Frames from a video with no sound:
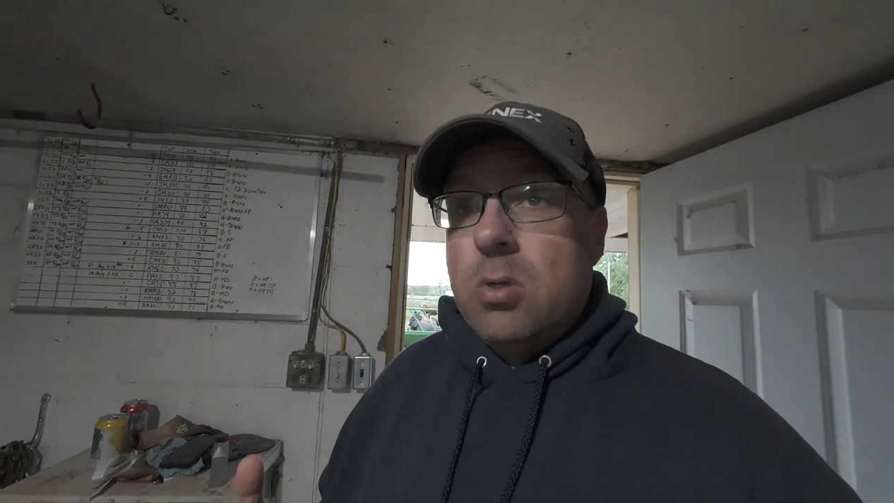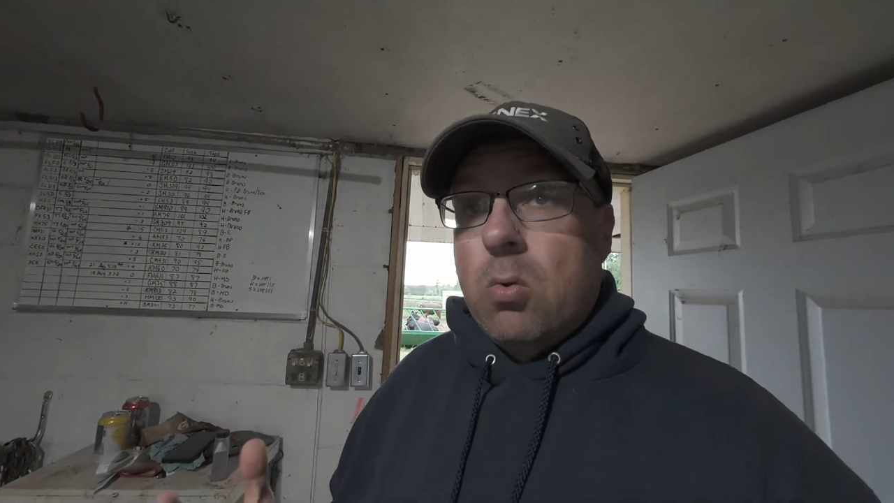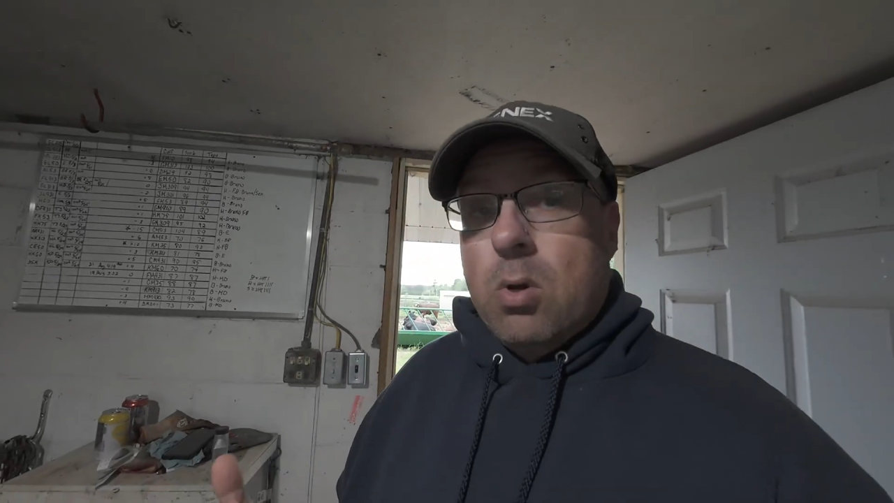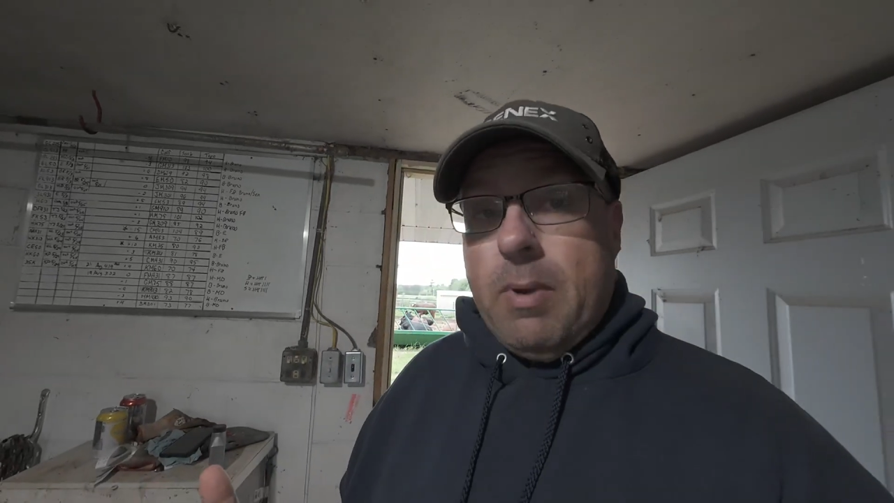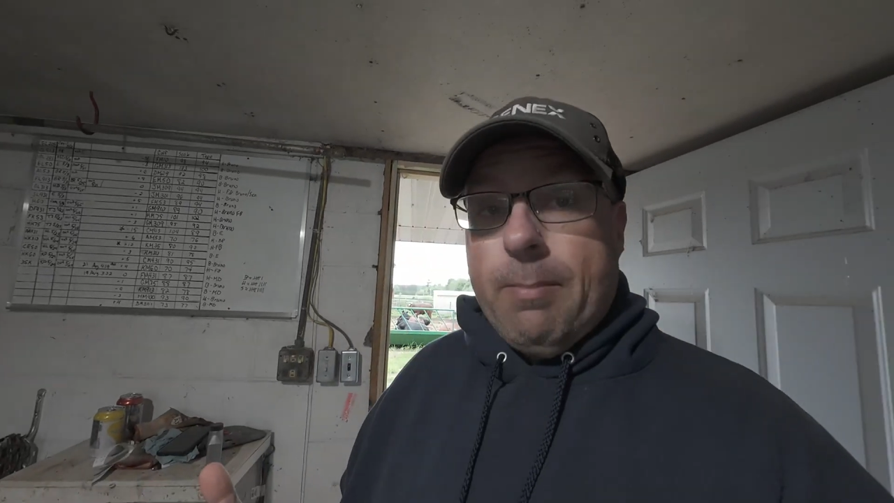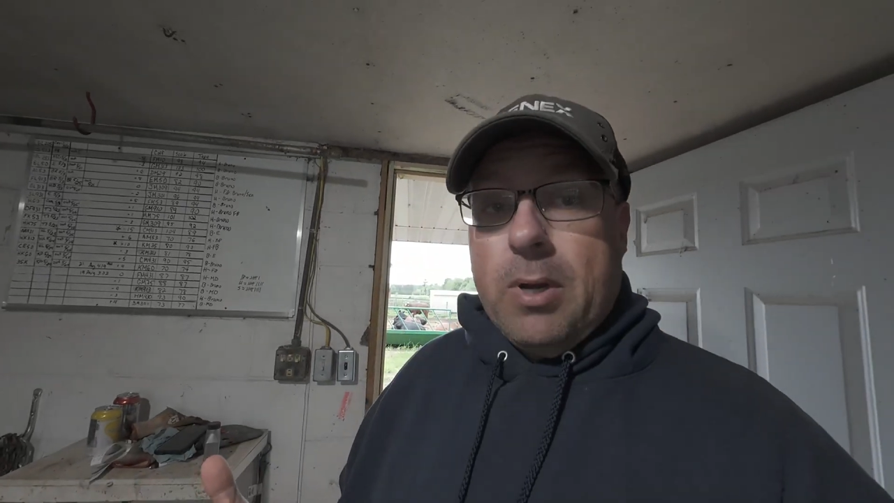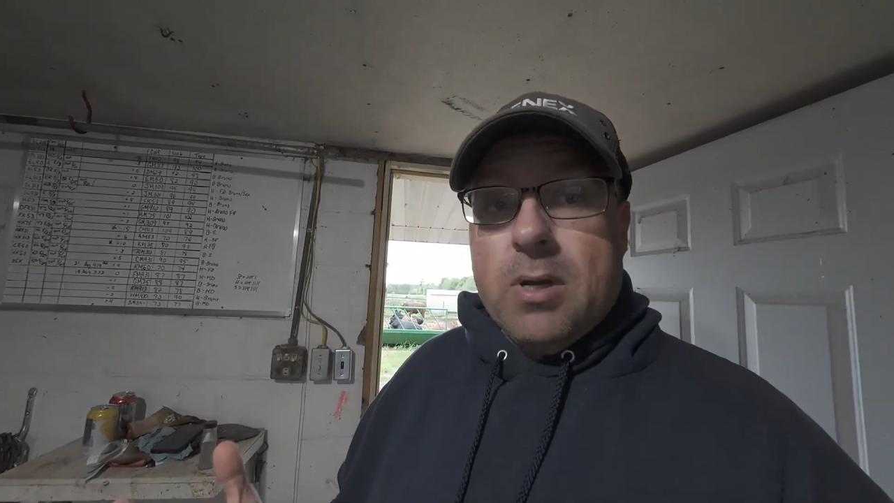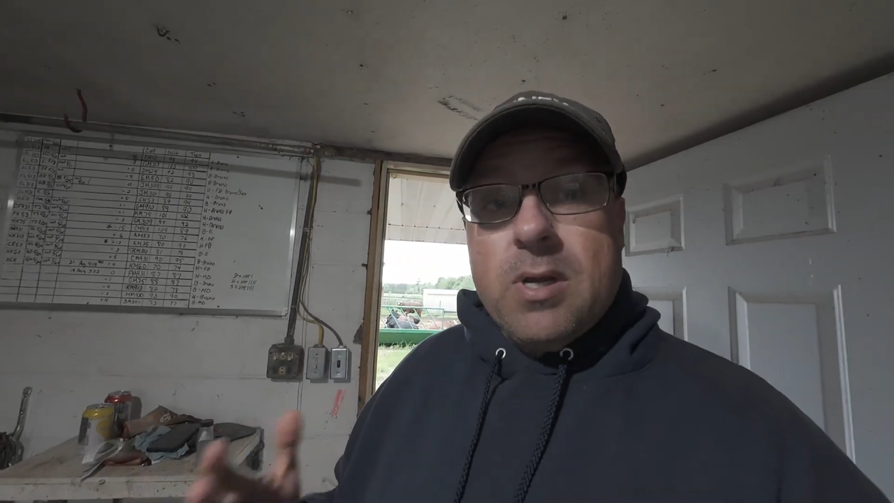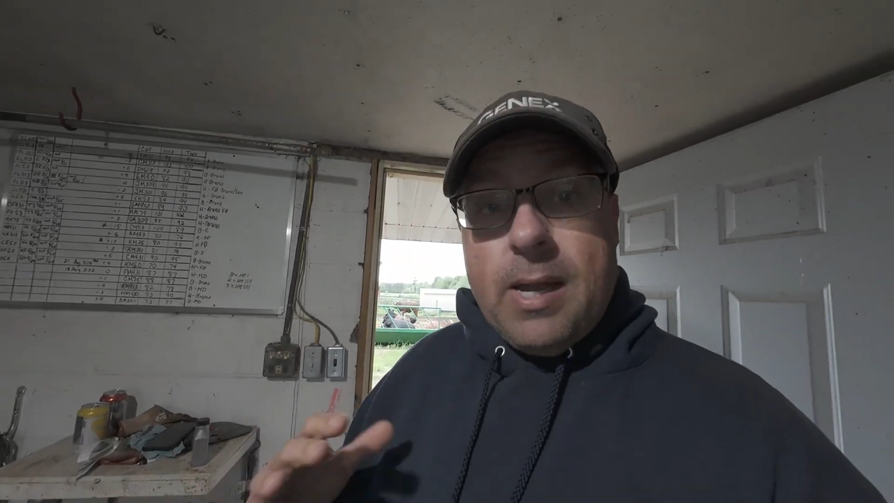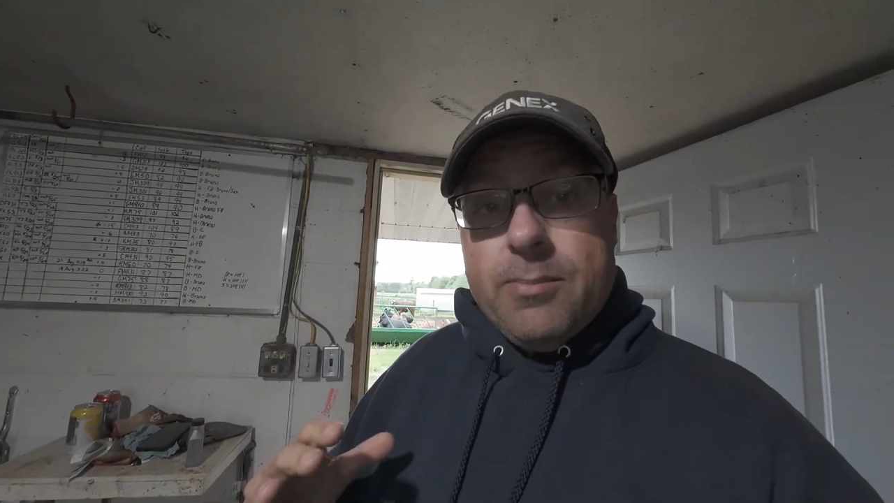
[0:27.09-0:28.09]
or
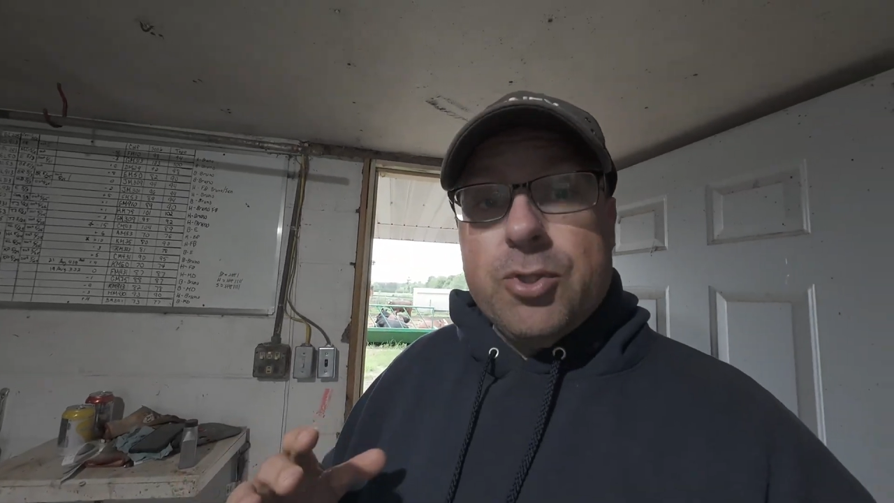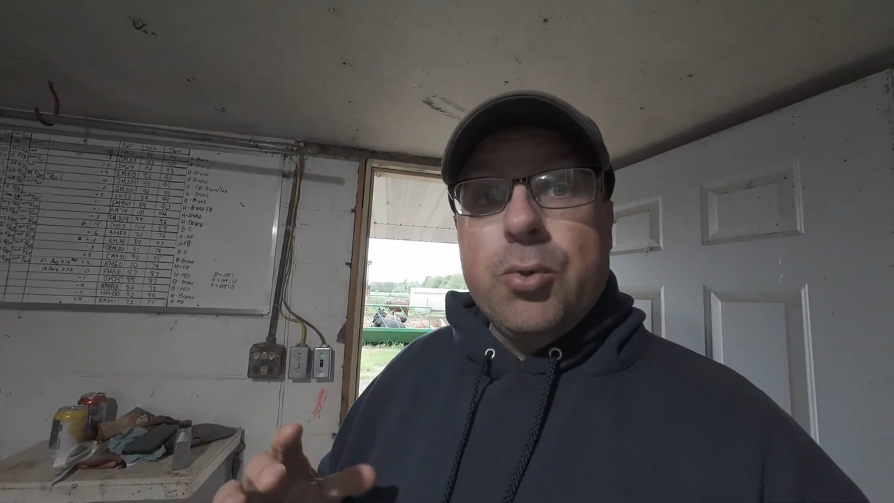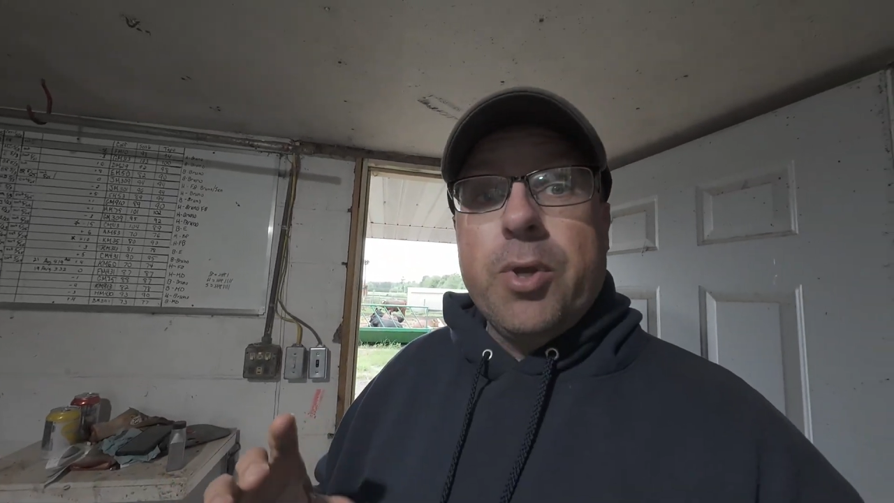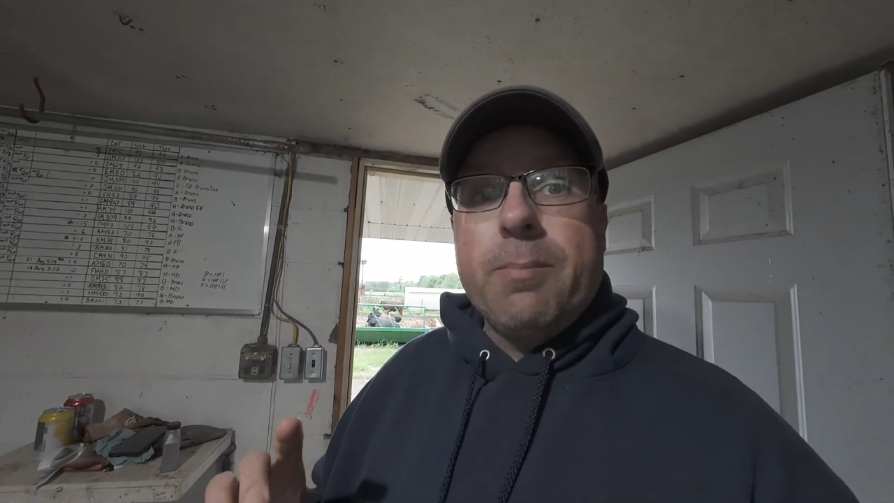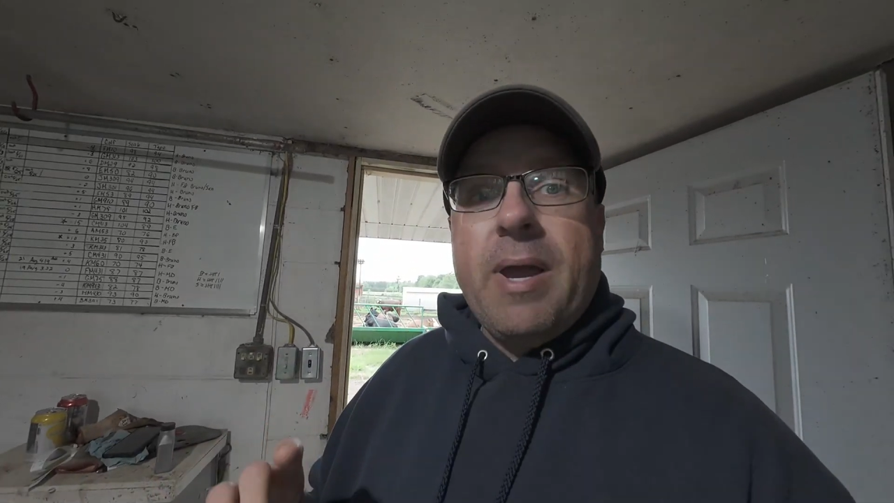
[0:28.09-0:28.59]
remember, I'm doing